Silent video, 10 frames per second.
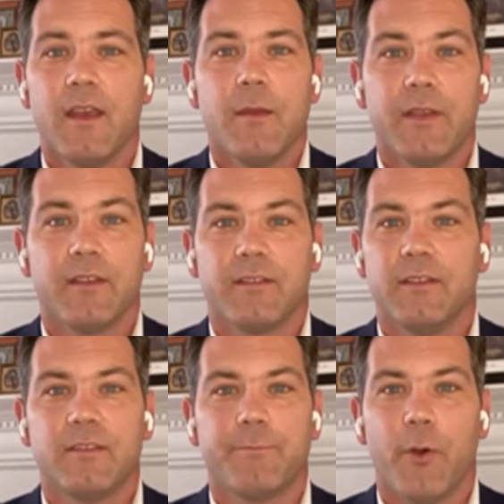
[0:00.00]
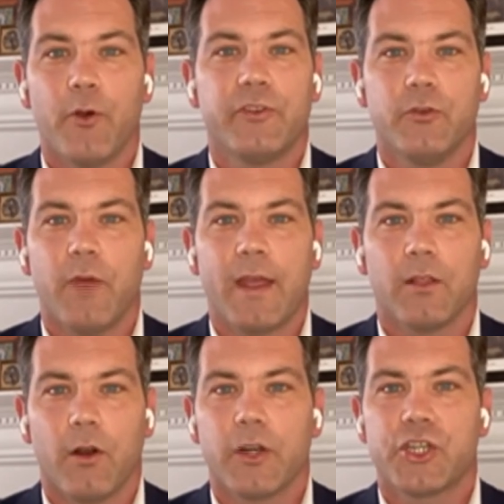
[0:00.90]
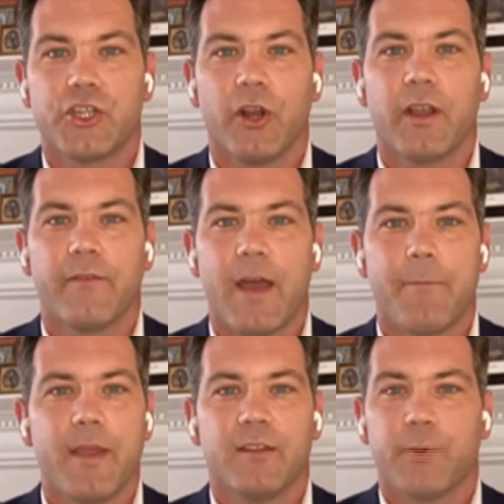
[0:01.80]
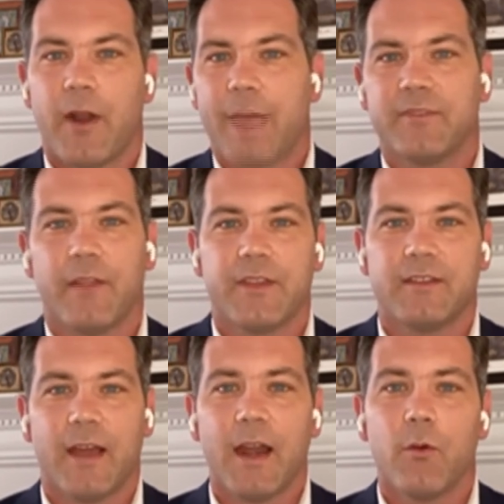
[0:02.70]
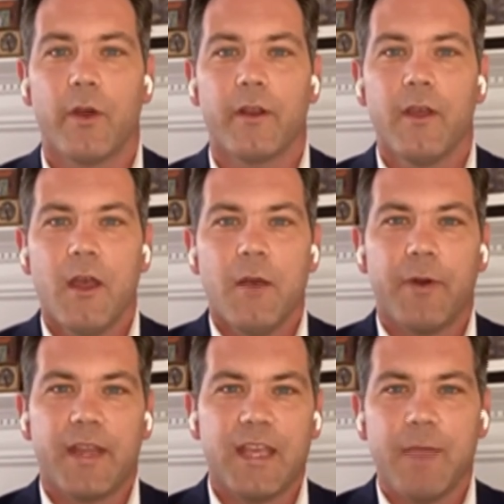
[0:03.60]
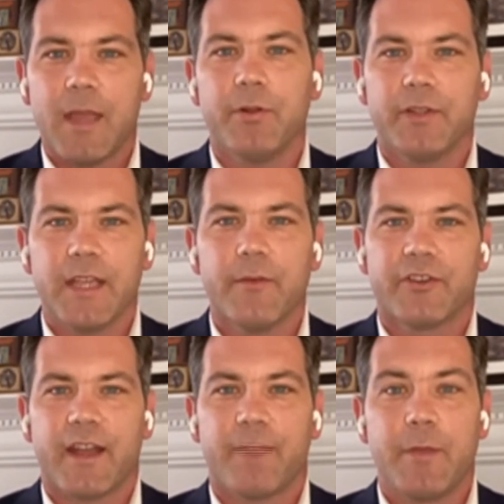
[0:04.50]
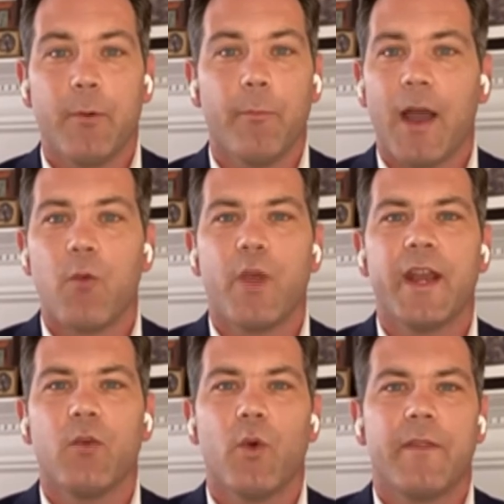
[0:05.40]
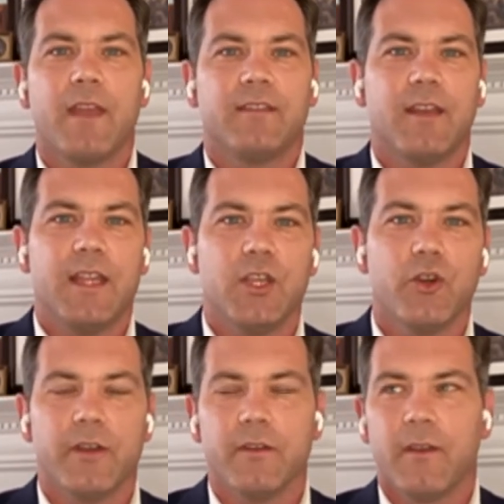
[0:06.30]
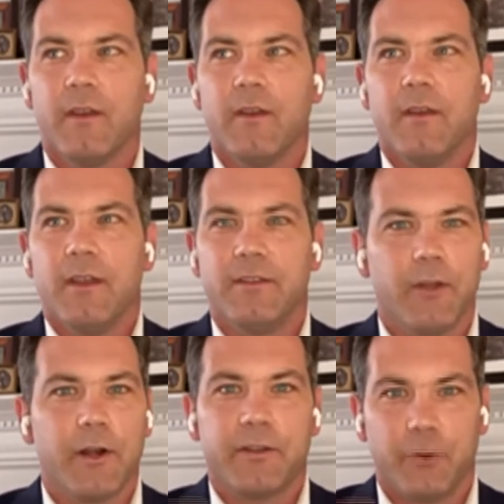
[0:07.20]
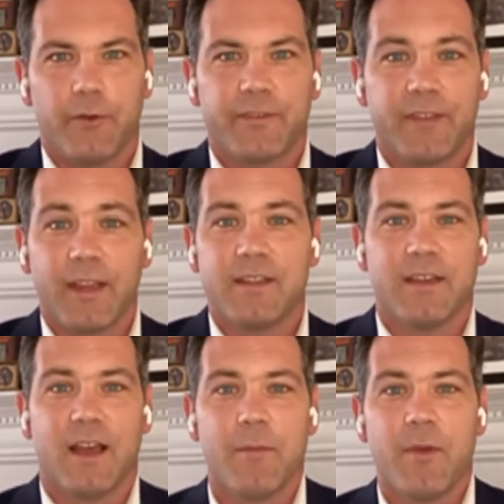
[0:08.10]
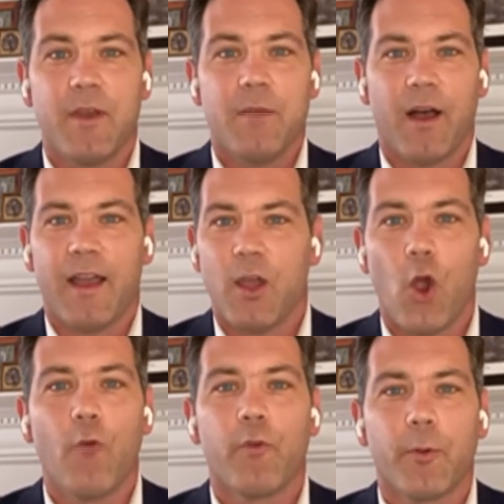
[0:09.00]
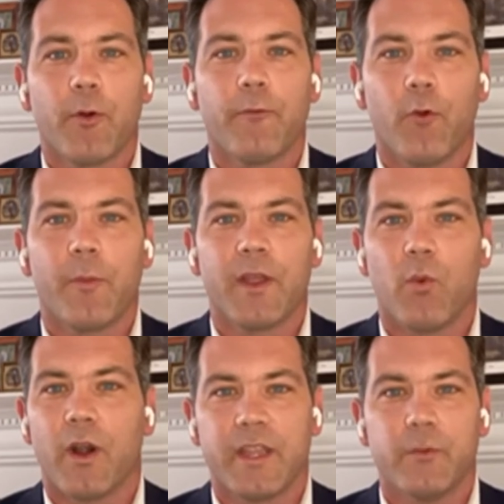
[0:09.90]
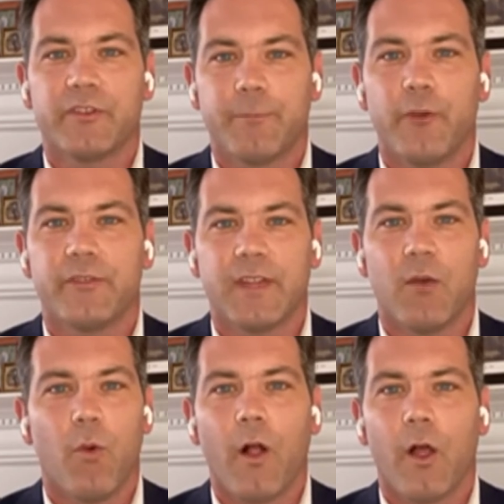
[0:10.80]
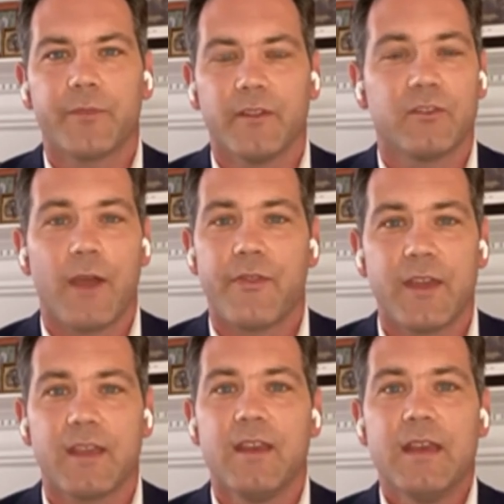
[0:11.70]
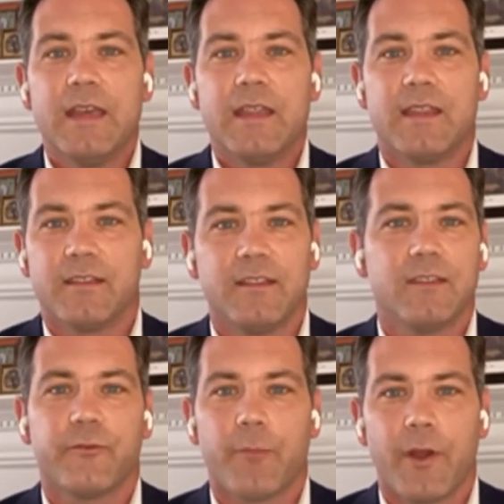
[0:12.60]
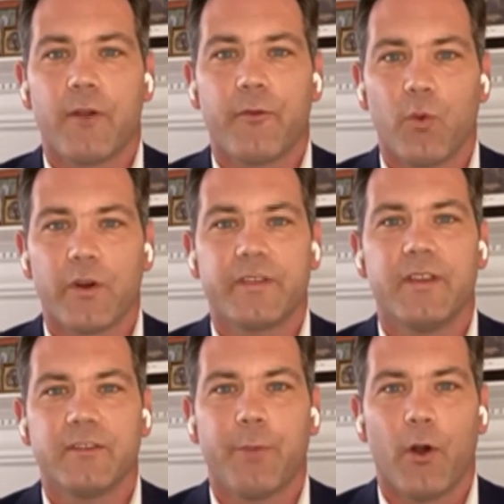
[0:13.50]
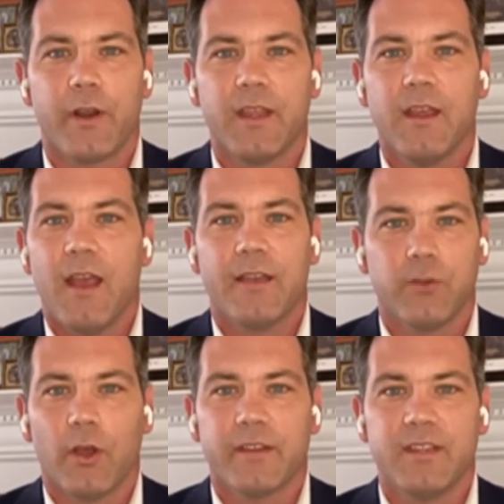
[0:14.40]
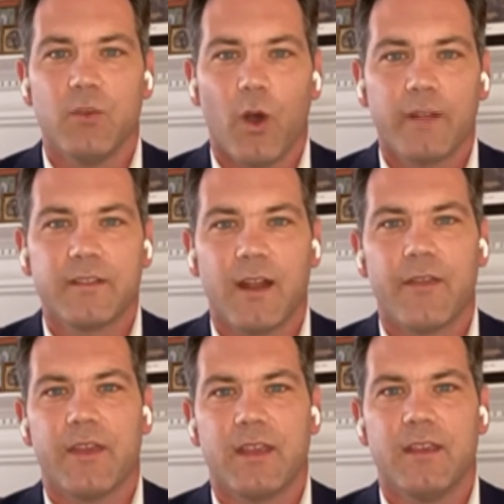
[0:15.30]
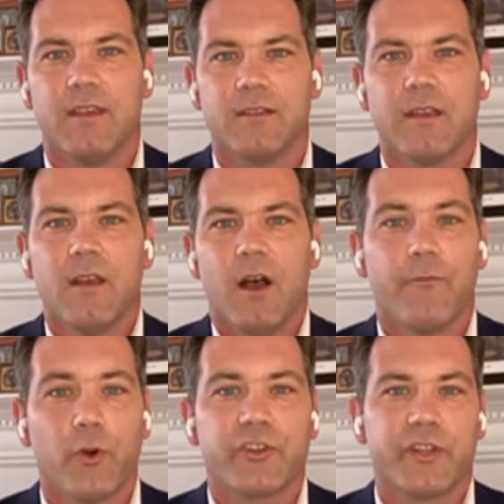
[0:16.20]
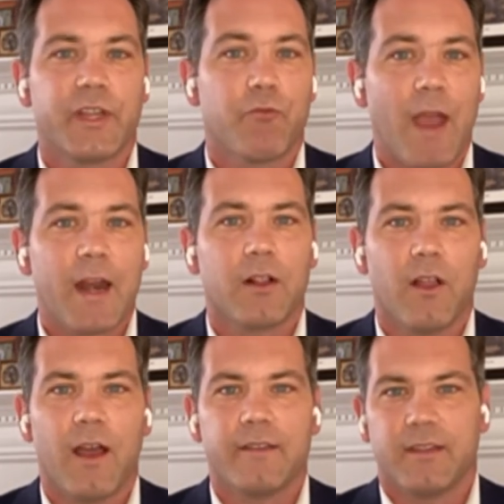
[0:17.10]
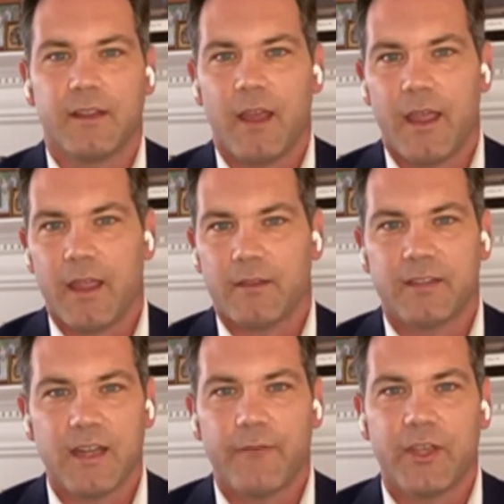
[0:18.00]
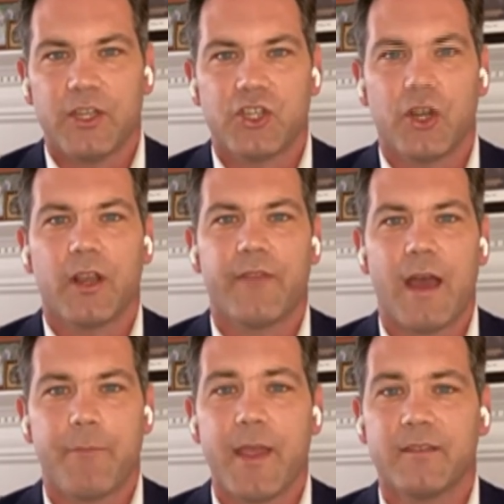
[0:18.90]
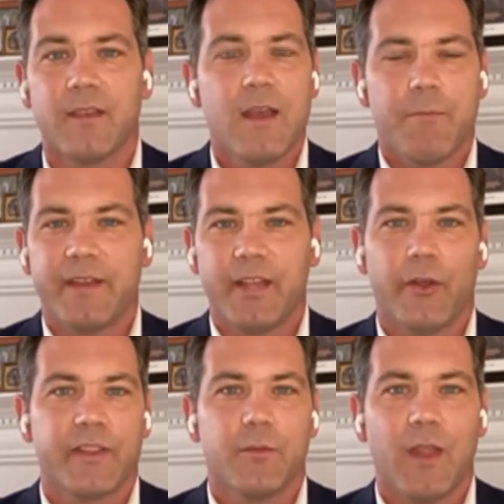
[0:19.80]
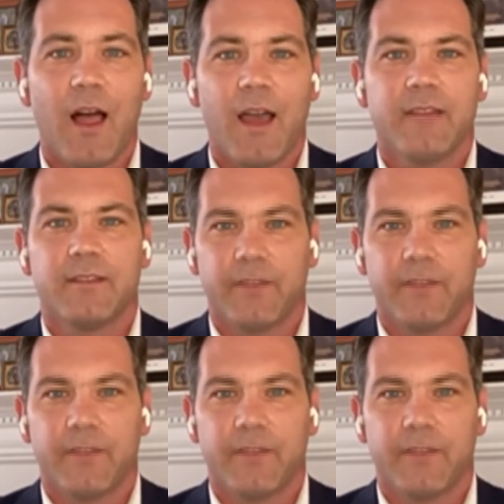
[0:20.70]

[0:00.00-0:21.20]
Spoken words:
because he spoke to a large chunk of that base, perhaps not the entire one, but he made believers out of people by winning when they said he couldn't. He's done it sort of a second time by overperforming where he was supposed to get walloped. And so I think this is, for better or for worse, his party as long as he wants it. I think he is unfortunately radicalizing a significant chunk of that base by telling them lies that